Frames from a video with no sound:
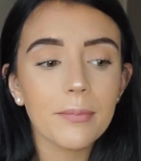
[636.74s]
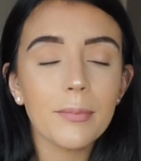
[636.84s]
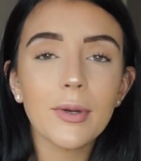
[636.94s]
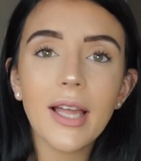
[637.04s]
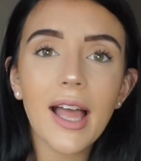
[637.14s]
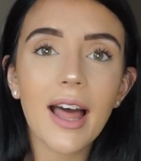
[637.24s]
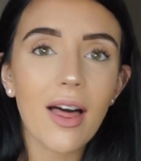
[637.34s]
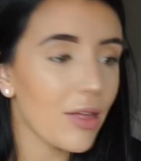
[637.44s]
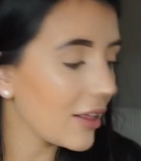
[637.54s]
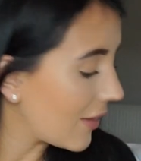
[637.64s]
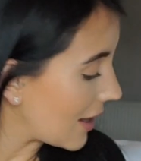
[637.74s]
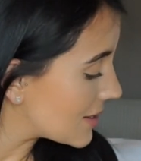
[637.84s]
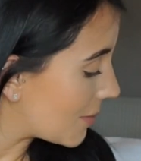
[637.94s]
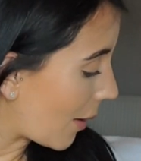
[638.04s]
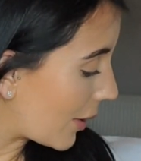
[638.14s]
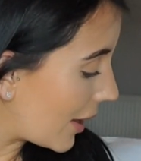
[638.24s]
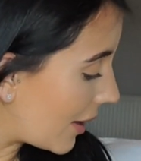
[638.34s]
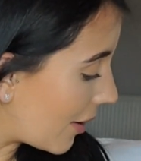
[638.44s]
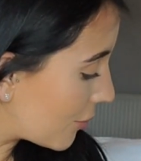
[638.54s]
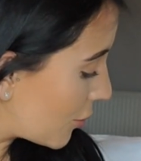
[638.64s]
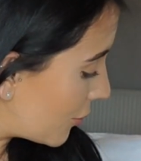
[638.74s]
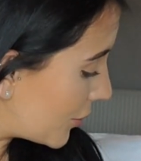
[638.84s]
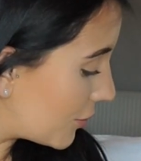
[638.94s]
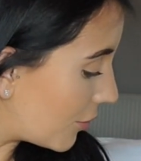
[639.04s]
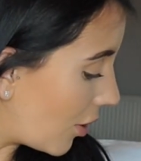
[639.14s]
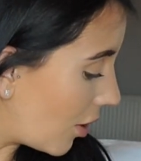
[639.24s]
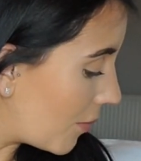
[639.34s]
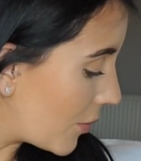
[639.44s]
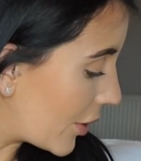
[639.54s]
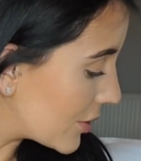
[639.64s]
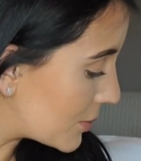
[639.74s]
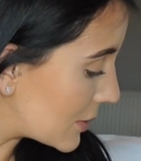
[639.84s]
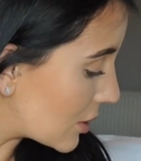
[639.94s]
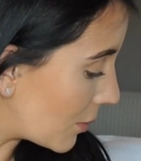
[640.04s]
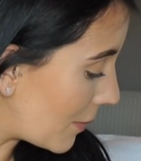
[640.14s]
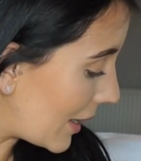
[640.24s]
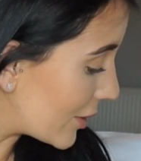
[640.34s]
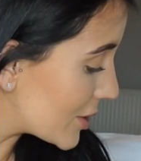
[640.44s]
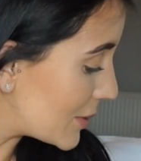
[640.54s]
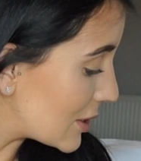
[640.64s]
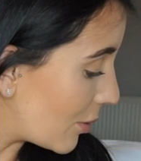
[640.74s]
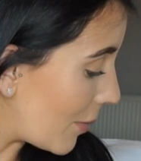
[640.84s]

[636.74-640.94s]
But yeah, I think that's about it. I've covered for the hospital, my hospital